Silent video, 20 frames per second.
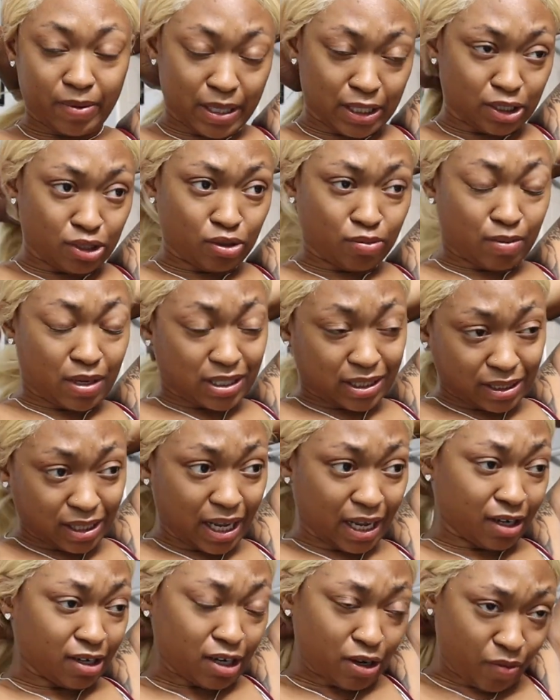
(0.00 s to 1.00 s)
to be too much
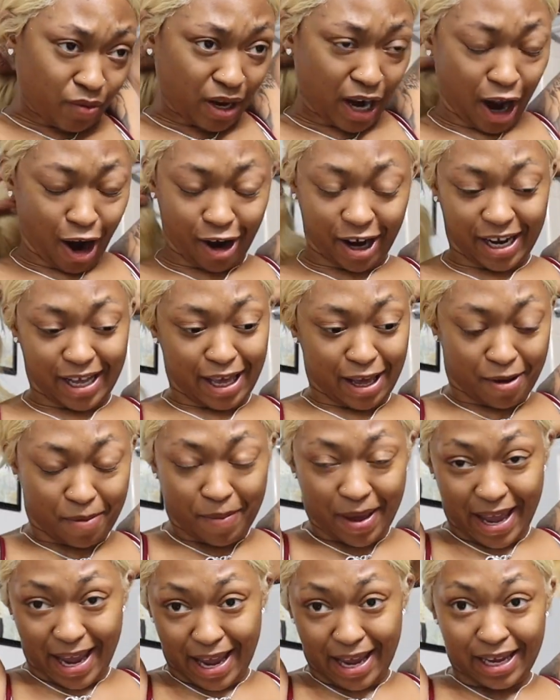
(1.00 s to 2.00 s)
later than what I already am.
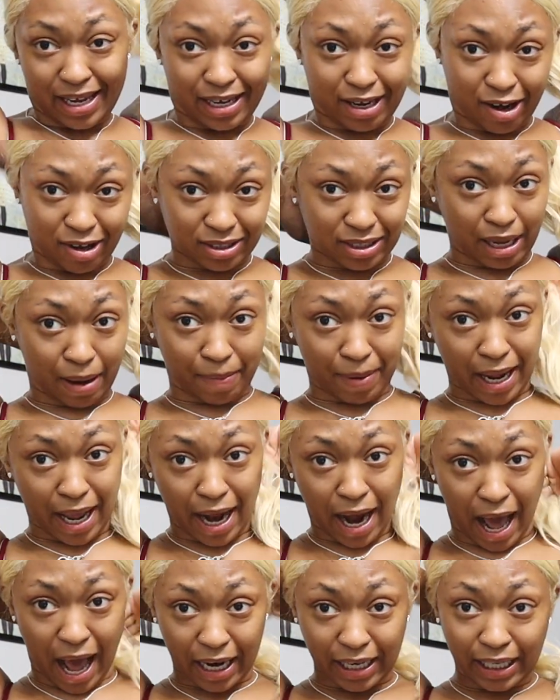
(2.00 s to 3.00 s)
And on top of
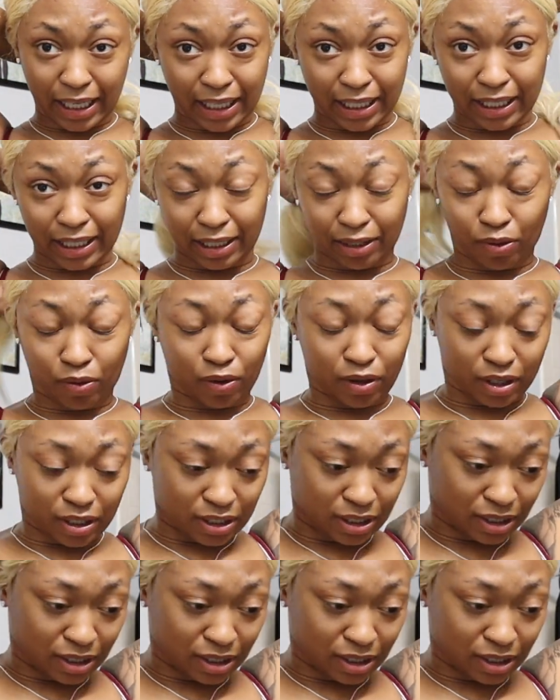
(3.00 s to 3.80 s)
that, I did order